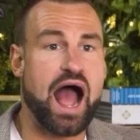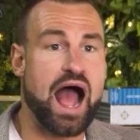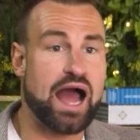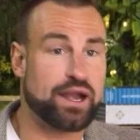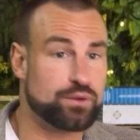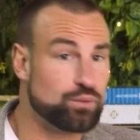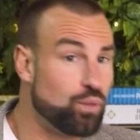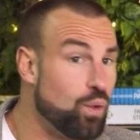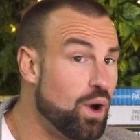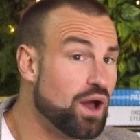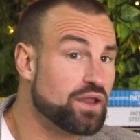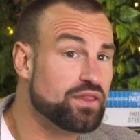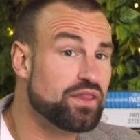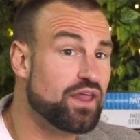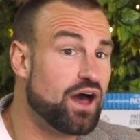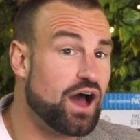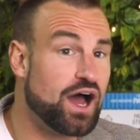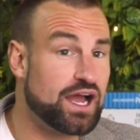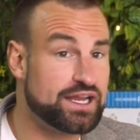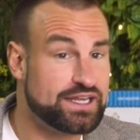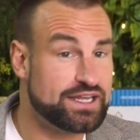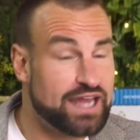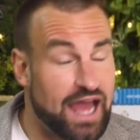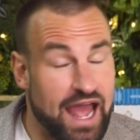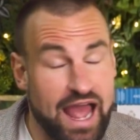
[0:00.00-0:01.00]
and one that
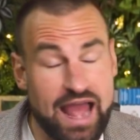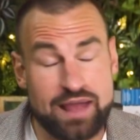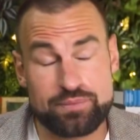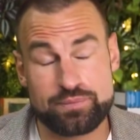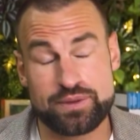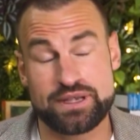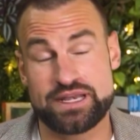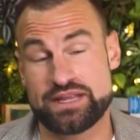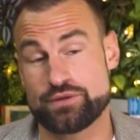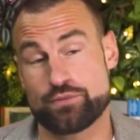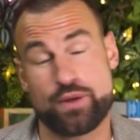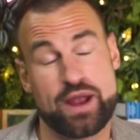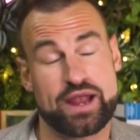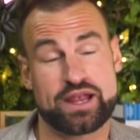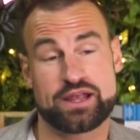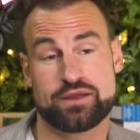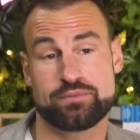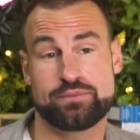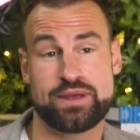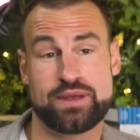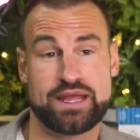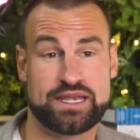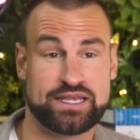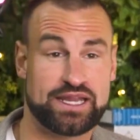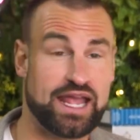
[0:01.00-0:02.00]
I'd happily
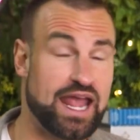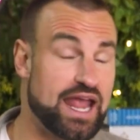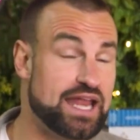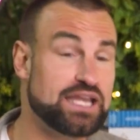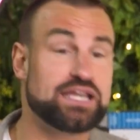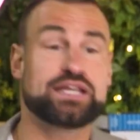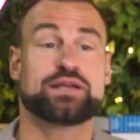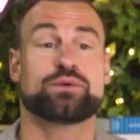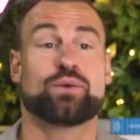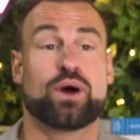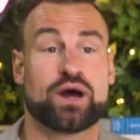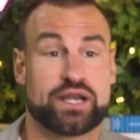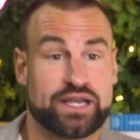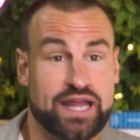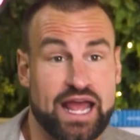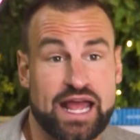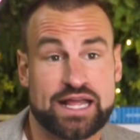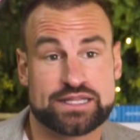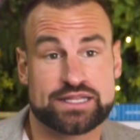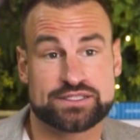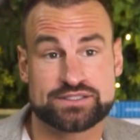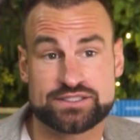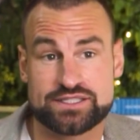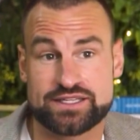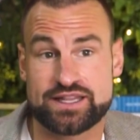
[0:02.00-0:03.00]
recommend anyone
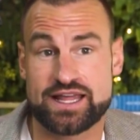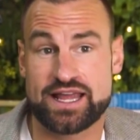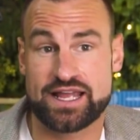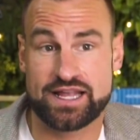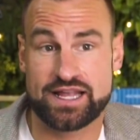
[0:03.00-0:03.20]
add to their